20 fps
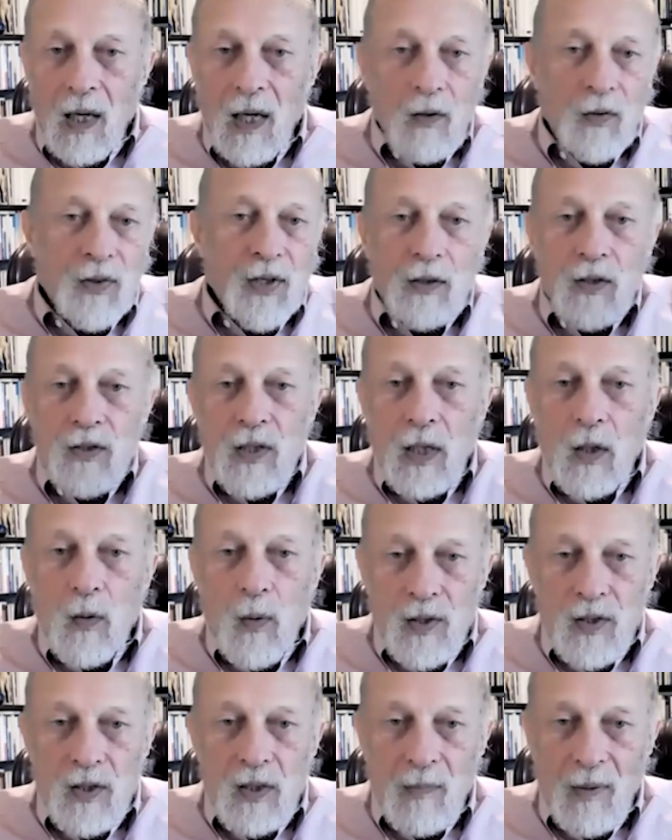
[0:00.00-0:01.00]
I don't think there's any
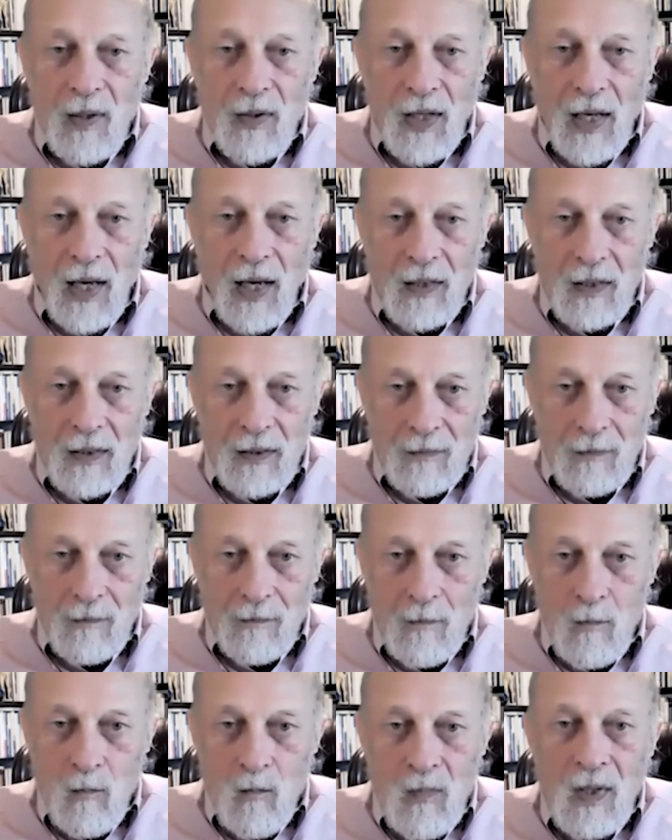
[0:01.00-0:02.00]
question about that.
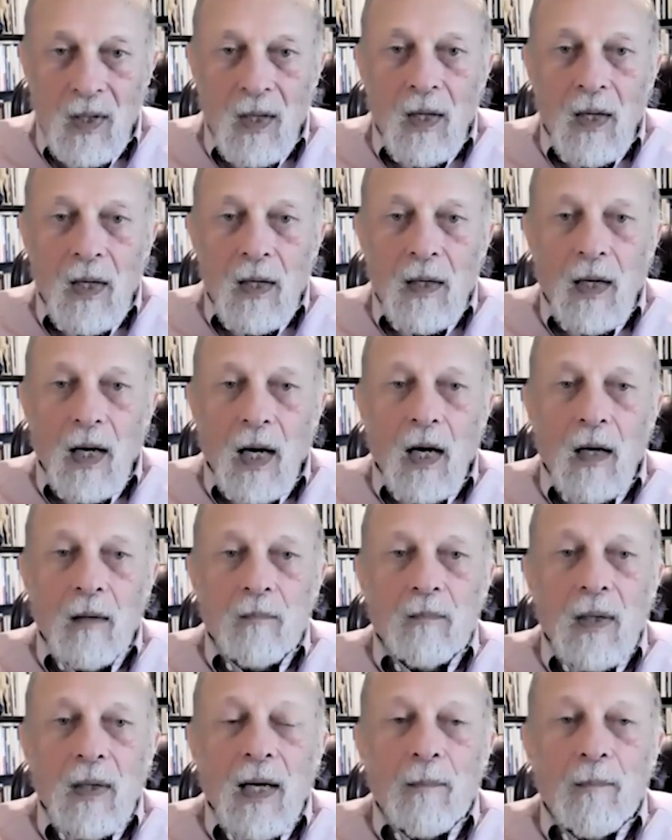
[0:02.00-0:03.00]

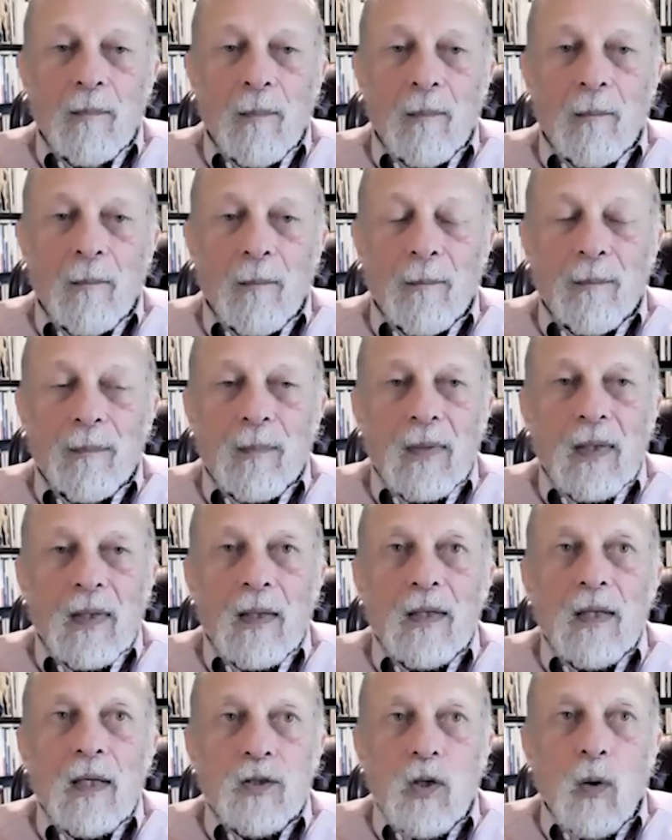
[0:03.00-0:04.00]
Um,
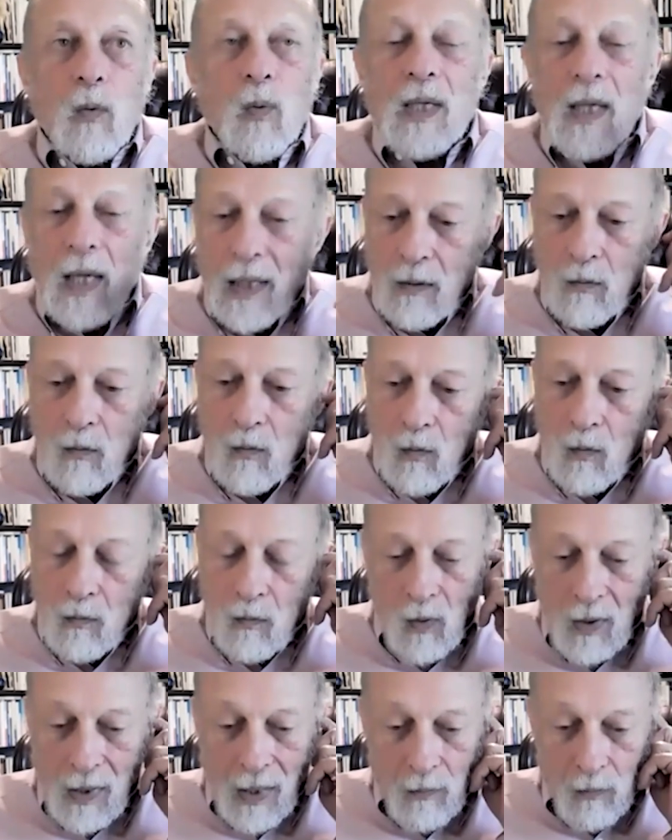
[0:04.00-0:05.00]
so what I,
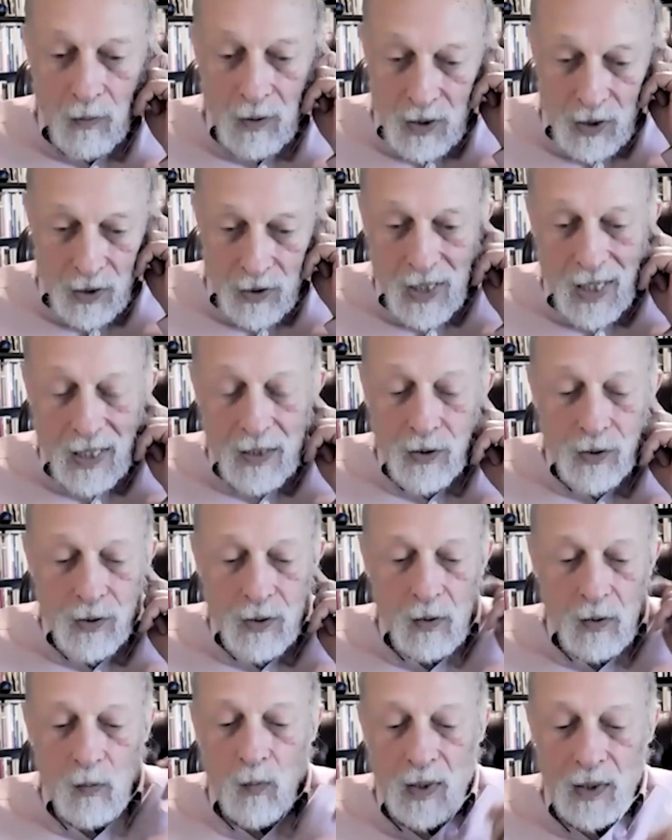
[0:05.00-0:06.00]
what I would suggest
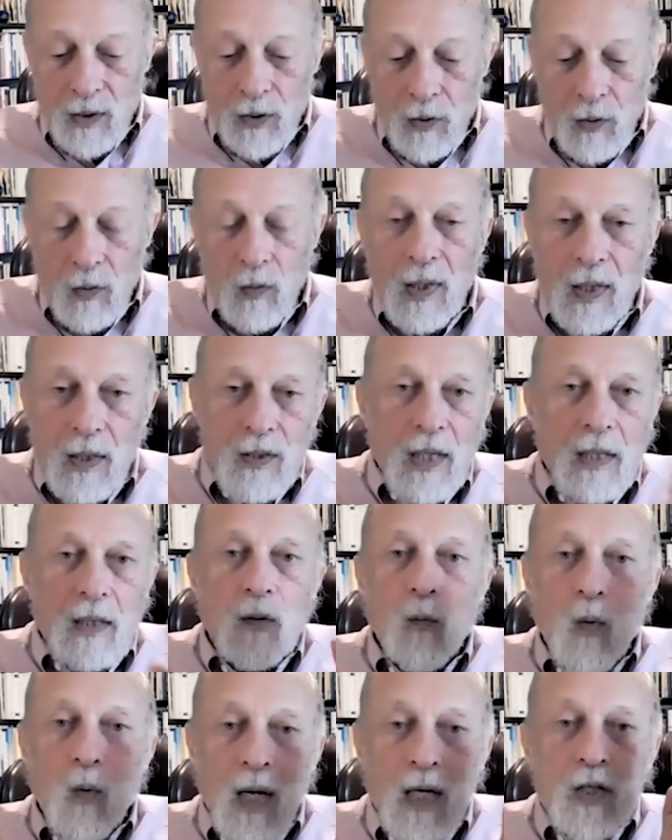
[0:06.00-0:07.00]
we do is that
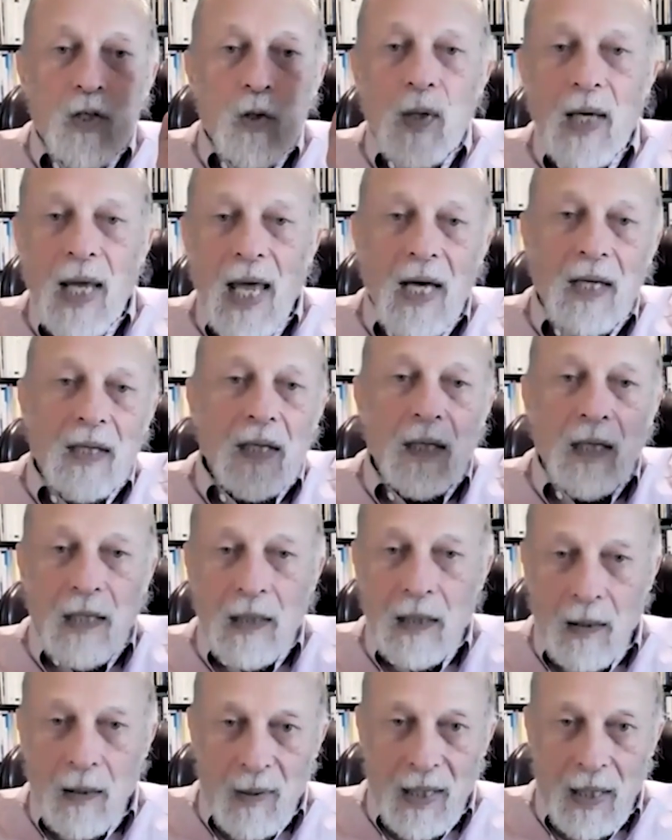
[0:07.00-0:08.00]
when you can
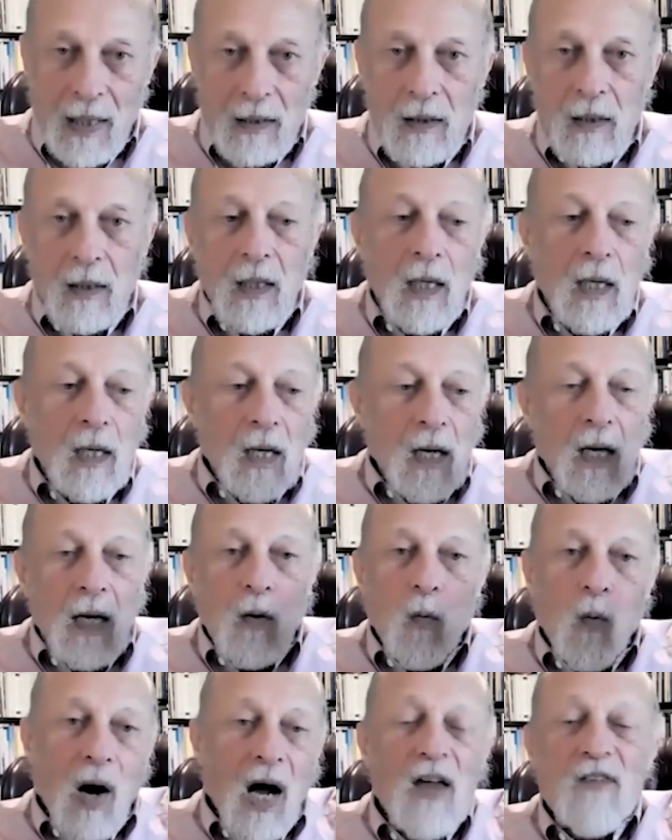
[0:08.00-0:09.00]
eliminate,
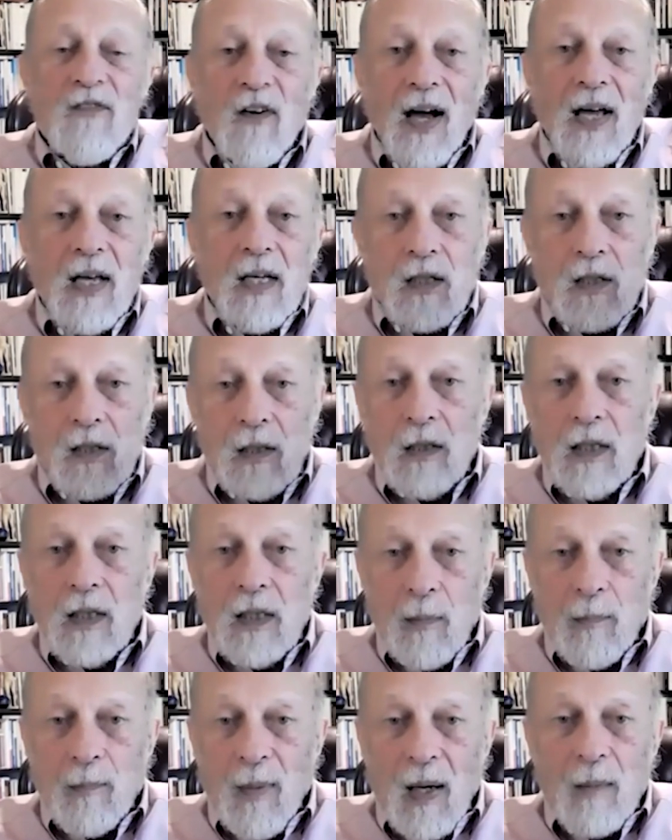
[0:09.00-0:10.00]
Wi-Fi is
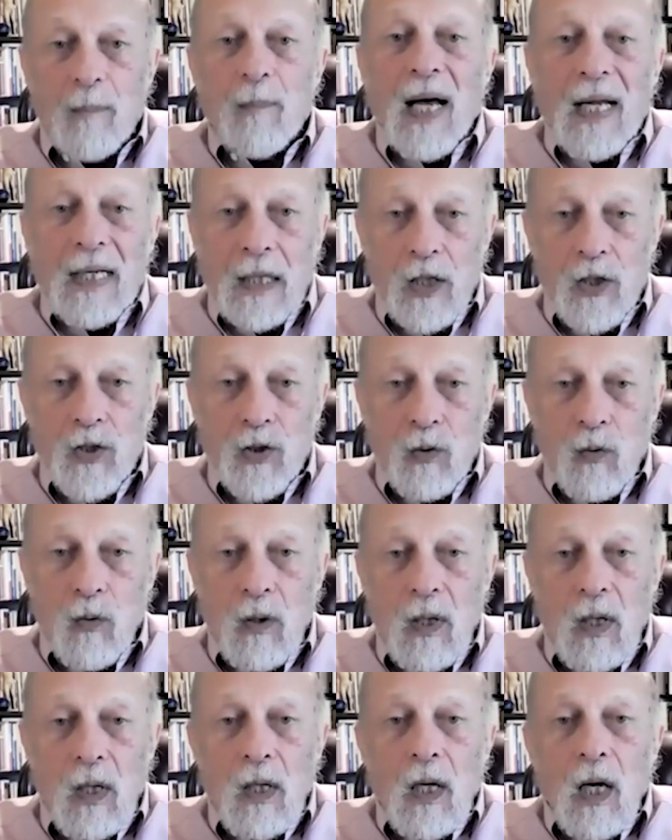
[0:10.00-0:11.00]
clearly a, a, an issue.
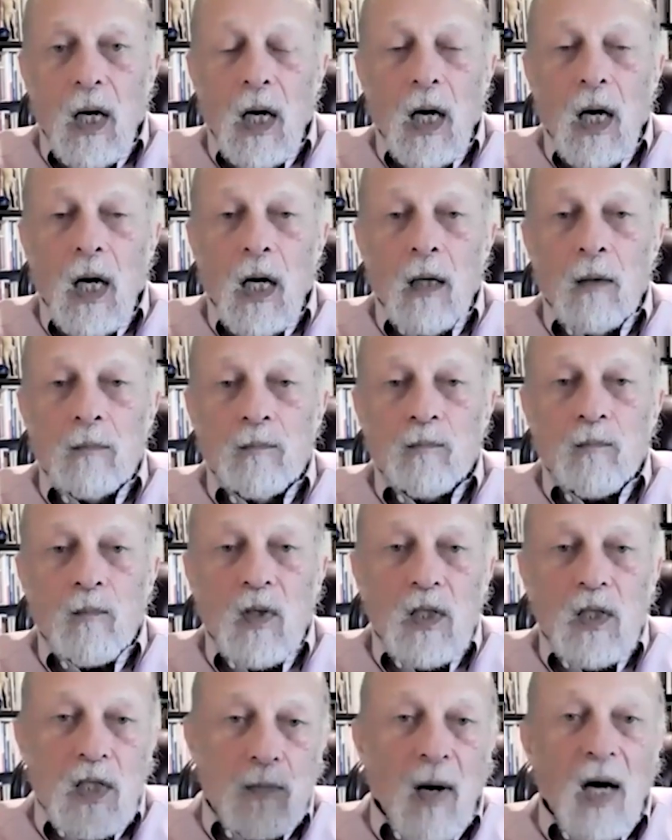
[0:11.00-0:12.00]
Um,
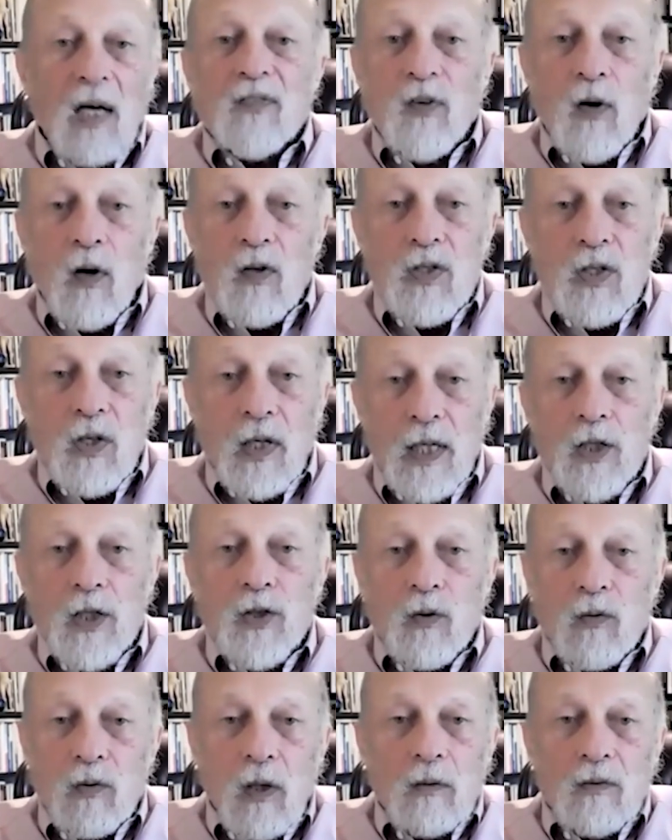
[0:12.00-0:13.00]
smartphones are an
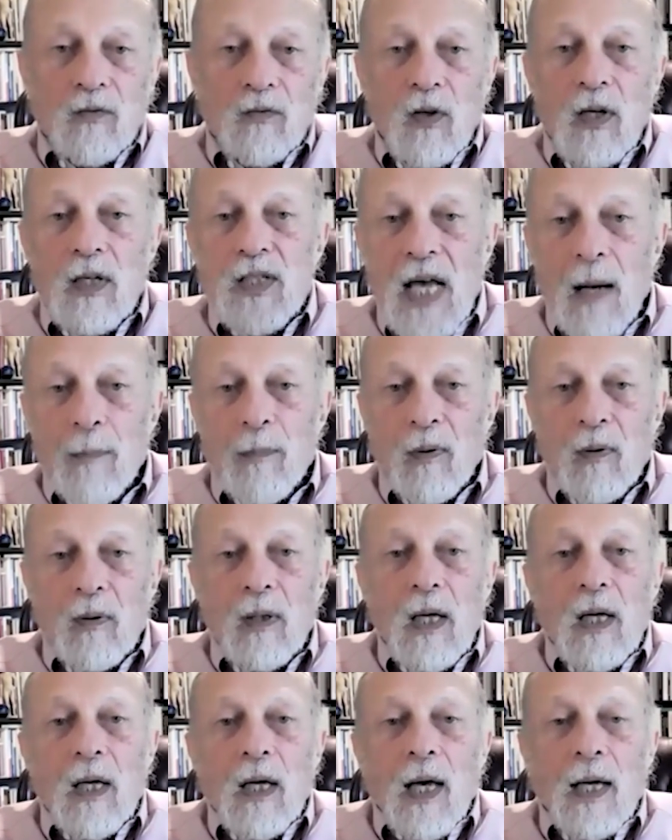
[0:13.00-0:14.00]
issue. For example,
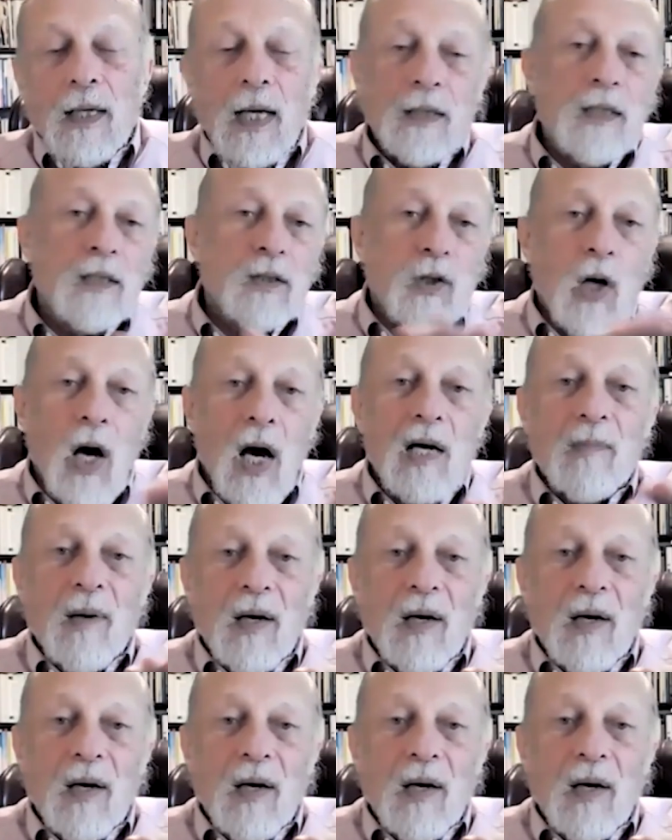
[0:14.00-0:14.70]
and I didn't talk